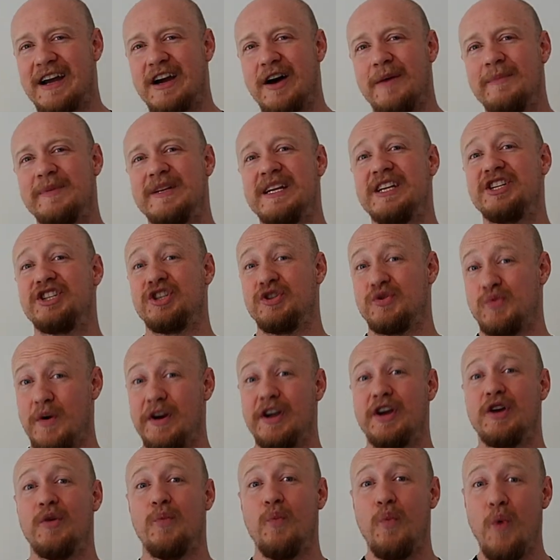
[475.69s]
competitions where
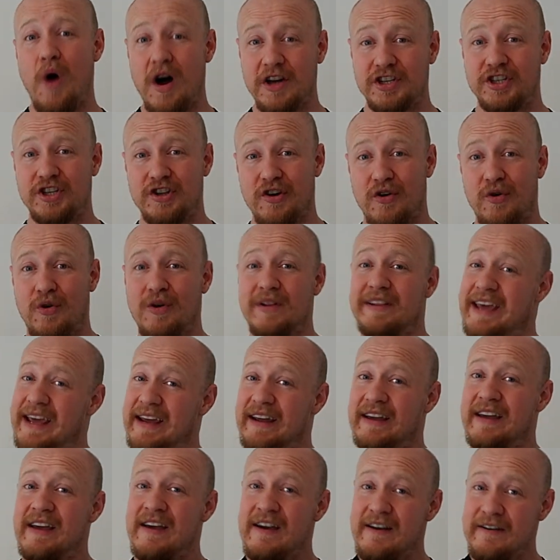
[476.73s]
you can watch the whole
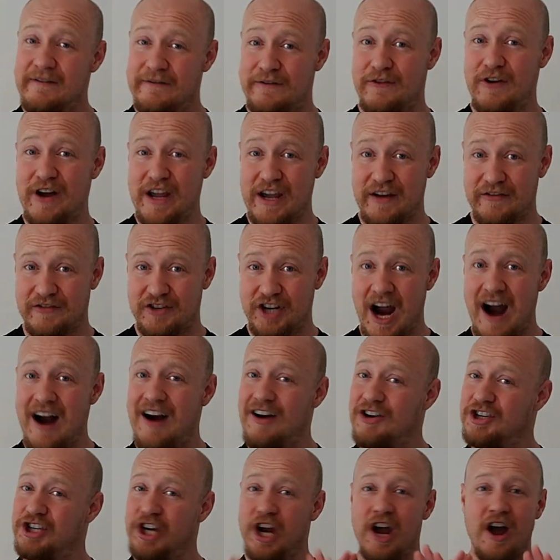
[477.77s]
thing free of
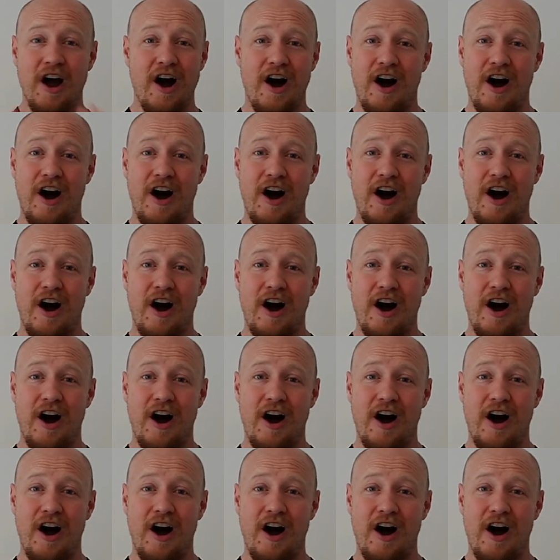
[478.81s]
charge.